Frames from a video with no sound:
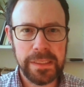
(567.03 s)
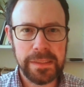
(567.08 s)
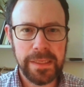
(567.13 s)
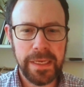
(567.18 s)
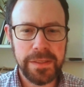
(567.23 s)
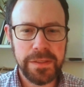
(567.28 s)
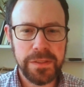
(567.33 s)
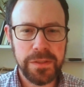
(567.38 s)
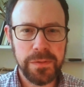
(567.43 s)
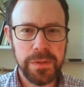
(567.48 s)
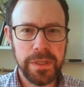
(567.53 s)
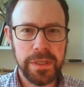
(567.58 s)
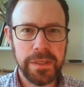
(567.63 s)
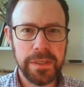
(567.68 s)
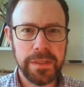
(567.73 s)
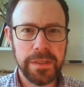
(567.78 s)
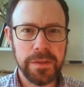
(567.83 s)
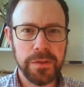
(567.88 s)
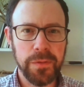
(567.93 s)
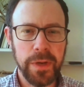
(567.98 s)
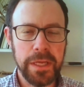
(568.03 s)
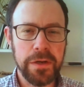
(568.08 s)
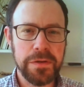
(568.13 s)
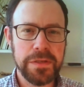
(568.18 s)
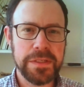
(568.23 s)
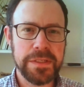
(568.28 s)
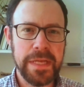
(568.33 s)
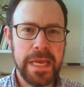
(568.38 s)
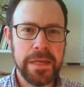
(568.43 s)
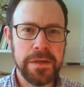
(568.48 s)
it led to a, a, greater
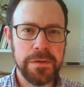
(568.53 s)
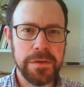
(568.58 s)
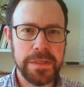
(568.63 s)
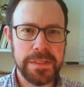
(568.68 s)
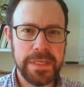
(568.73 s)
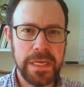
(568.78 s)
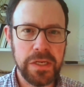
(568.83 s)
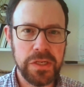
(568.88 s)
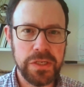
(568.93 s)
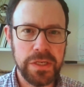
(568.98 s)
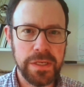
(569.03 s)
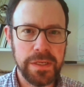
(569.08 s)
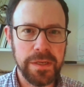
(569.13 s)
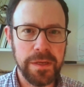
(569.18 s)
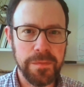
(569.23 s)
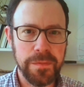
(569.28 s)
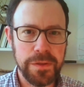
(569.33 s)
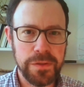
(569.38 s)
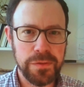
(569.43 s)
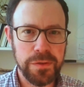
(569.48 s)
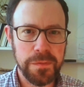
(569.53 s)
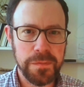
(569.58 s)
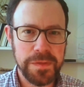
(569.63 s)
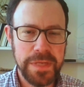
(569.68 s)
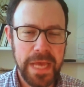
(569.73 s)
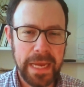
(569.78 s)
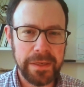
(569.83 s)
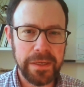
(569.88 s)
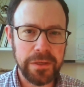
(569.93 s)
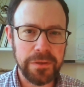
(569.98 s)
standardization of the sort of
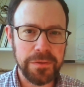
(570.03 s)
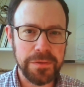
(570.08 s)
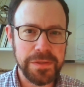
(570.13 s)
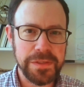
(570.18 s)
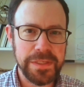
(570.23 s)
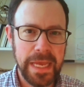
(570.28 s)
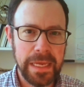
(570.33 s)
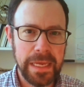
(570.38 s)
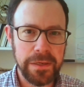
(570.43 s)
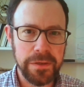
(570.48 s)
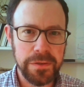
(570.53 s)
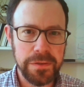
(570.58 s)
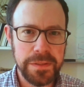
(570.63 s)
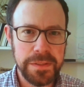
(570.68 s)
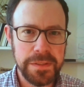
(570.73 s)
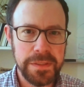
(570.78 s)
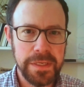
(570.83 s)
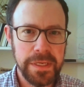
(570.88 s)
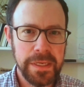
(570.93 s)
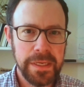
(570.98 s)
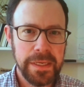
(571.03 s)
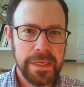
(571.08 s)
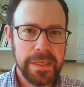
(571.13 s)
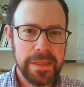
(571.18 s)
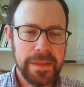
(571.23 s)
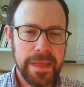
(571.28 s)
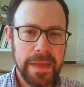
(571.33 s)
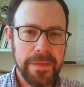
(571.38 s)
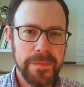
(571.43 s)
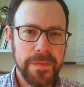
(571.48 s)
technical standards
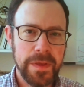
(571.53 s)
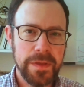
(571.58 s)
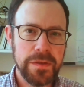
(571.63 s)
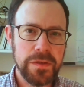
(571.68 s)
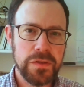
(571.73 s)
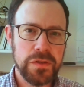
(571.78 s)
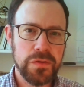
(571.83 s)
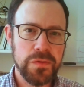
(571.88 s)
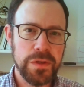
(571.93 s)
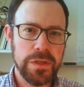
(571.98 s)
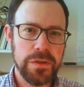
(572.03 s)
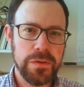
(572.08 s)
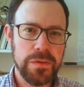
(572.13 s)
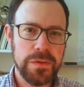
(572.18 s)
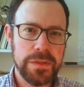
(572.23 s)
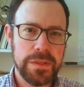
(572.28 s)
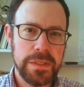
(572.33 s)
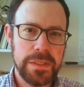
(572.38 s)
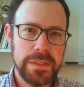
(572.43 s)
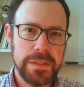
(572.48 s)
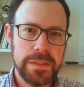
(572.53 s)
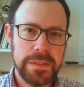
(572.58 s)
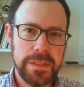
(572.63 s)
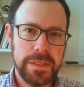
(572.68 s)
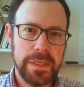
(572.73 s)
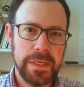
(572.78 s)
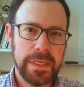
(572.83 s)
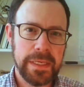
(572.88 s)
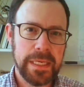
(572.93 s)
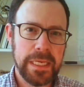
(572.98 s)
that the industry uses
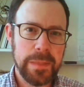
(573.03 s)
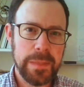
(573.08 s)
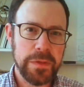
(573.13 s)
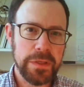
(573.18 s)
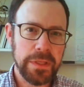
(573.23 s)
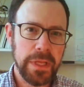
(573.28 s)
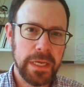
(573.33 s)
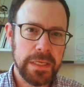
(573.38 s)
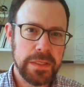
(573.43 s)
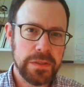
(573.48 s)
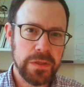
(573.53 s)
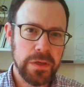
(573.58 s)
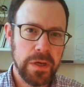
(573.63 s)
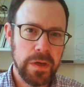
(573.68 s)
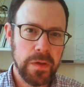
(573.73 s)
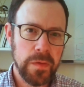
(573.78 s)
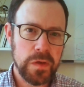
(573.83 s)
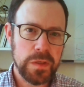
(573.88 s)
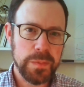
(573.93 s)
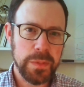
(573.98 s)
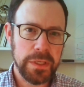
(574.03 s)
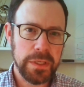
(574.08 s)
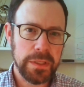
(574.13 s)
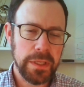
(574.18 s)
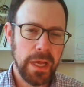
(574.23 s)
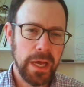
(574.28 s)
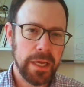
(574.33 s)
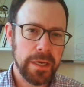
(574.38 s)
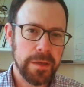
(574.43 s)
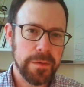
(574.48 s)
to keep the lights on. There's been a
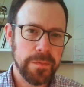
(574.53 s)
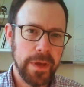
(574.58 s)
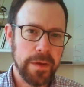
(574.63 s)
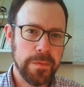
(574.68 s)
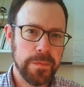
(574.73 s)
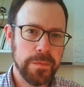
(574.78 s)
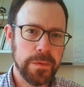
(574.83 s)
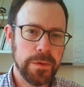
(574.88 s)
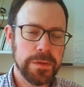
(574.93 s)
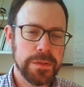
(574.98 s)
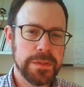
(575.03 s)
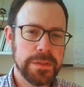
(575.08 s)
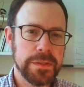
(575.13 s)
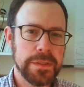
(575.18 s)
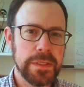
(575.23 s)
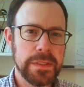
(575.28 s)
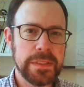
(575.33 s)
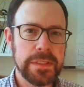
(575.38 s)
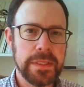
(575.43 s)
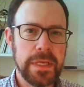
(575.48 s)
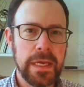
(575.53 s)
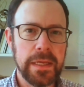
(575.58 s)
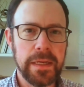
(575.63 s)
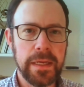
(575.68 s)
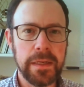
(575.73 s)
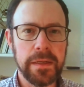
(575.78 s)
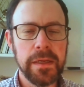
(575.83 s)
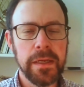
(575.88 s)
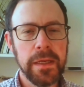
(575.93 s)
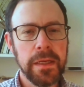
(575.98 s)
lot of effort since then
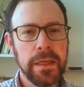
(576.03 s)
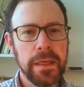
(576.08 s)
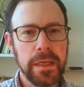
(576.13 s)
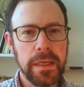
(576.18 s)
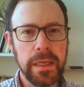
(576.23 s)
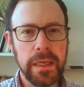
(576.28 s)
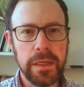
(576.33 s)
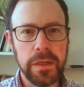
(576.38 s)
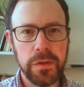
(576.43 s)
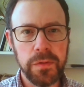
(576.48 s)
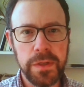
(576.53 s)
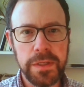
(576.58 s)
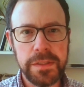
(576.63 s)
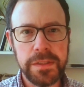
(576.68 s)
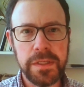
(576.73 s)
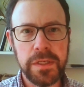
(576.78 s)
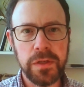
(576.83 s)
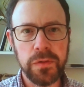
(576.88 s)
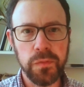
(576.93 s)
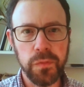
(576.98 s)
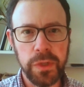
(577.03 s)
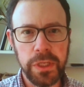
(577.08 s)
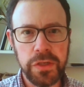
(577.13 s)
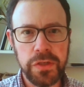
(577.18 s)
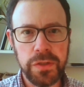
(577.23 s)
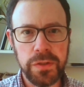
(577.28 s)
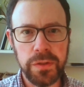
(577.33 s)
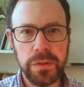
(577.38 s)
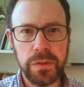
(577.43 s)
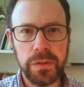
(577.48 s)
at increasing
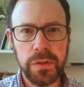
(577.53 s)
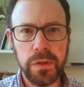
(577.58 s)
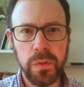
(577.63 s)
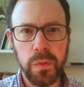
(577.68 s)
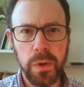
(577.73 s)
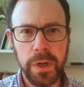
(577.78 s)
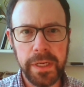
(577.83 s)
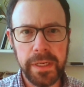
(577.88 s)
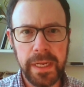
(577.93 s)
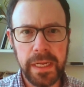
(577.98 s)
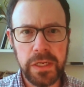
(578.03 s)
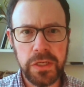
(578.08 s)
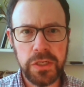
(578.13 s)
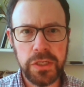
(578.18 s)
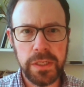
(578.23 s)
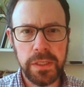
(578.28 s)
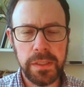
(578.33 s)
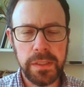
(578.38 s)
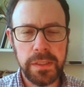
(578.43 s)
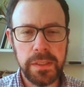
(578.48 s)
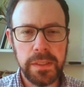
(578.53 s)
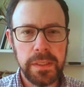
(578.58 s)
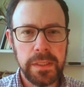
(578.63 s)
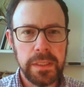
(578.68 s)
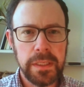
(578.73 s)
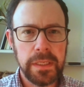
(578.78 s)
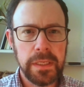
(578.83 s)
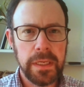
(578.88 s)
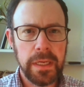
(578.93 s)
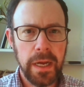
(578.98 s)
regional coordination.
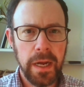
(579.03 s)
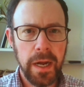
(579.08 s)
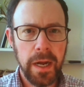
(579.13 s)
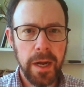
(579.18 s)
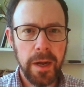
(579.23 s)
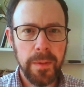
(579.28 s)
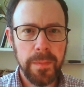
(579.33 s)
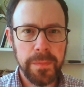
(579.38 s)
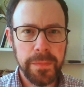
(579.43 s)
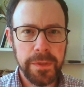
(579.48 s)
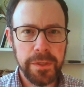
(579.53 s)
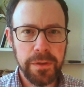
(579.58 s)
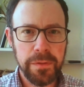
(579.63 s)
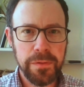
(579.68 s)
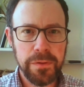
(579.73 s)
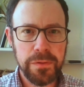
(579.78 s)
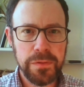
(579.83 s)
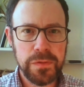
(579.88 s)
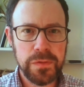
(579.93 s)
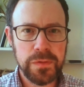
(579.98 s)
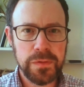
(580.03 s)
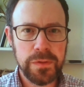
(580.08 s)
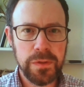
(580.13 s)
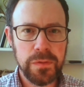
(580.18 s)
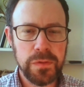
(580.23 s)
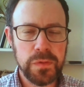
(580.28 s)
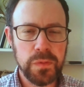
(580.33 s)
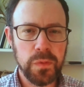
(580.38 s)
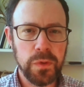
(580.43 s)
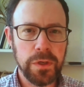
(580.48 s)
Um, you know, those
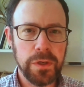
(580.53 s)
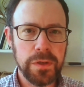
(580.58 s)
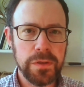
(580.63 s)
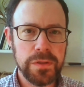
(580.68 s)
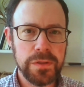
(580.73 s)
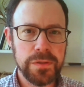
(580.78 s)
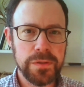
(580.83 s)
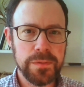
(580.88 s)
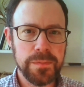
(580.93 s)
those were